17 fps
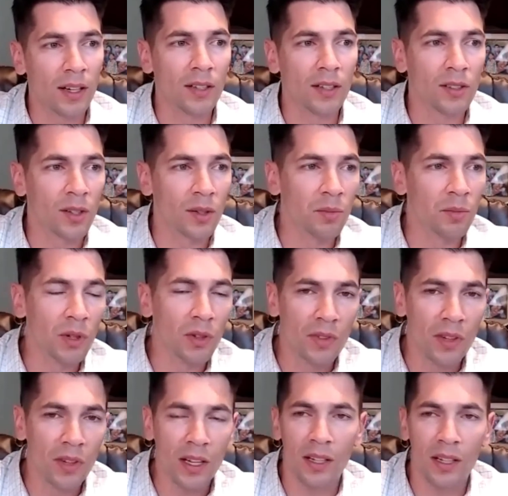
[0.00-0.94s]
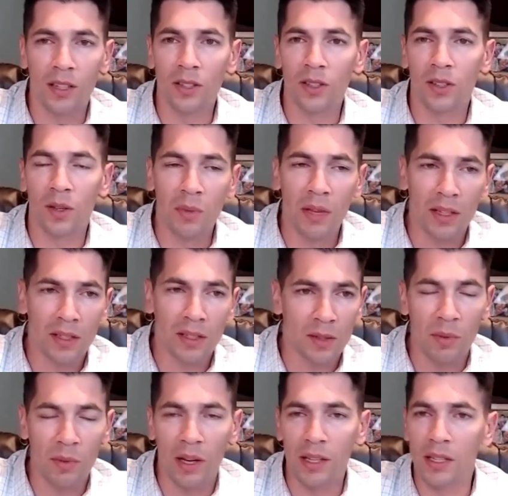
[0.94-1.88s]
And you can move in and you can make
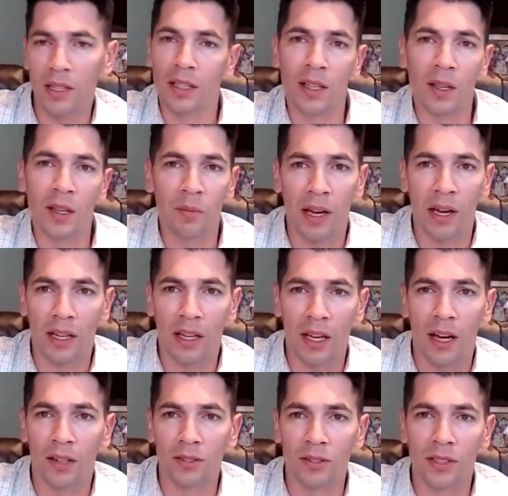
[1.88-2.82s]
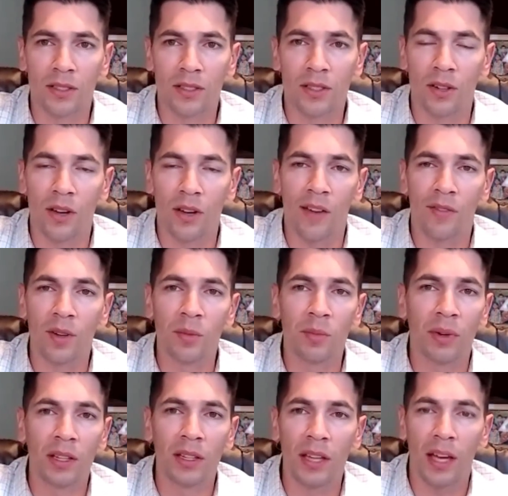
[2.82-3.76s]
some money and get back out. And so
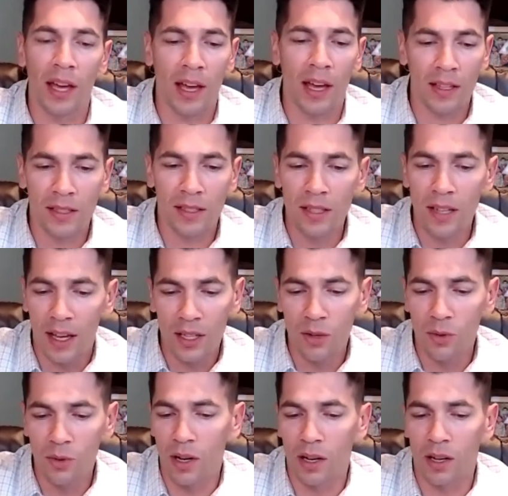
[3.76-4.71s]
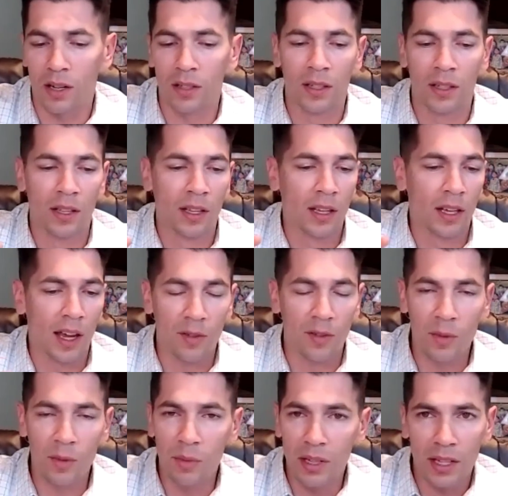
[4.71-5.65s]
everybody that has an IUL,
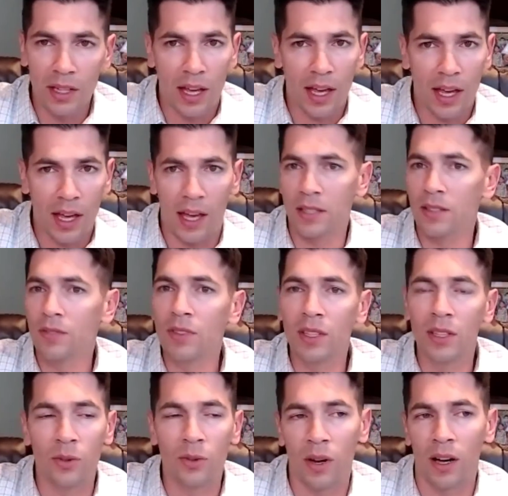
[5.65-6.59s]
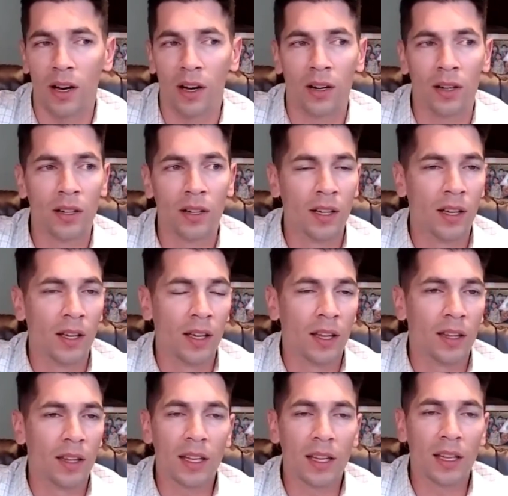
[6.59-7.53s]
everybody that has a VUL,
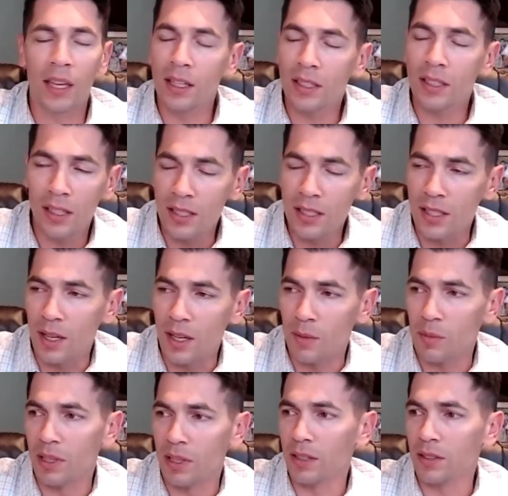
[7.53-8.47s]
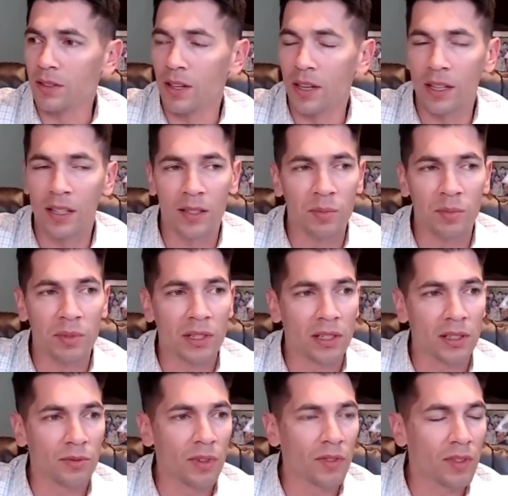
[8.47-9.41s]
they can't touch that money, right? Is
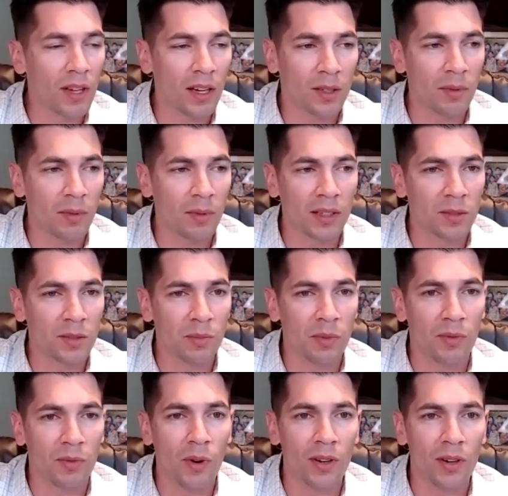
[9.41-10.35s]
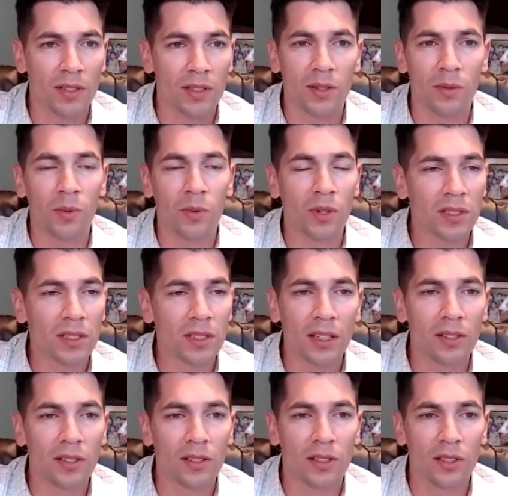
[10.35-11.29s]
because we've talked about this before, is the worst
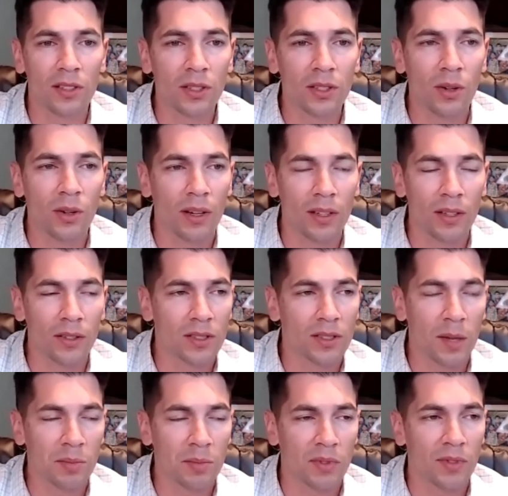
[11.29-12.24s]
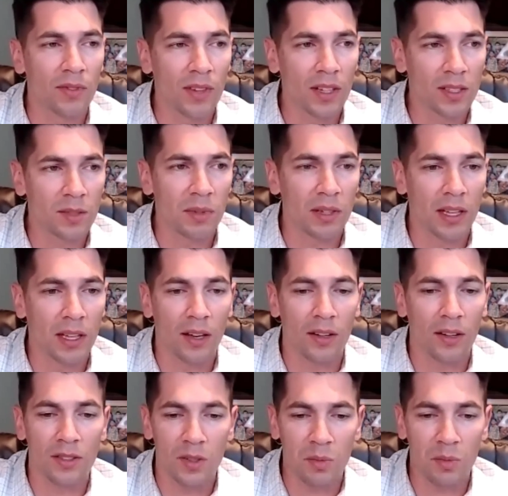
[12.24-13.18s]
thing that you can do on those types of investment
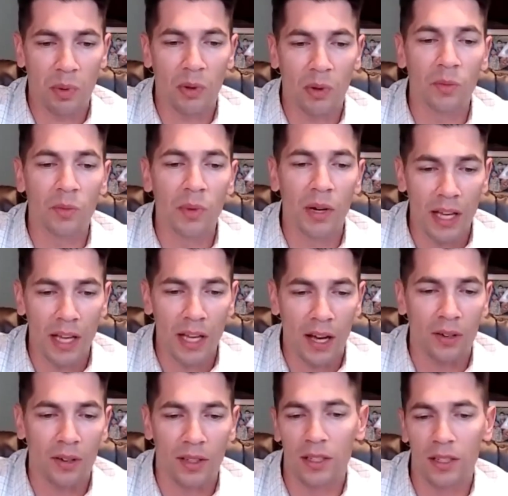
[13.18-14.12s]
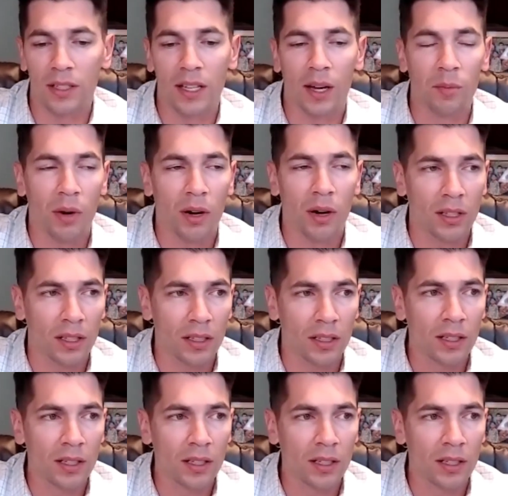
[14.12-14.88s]
accounts is pull money out in a down market.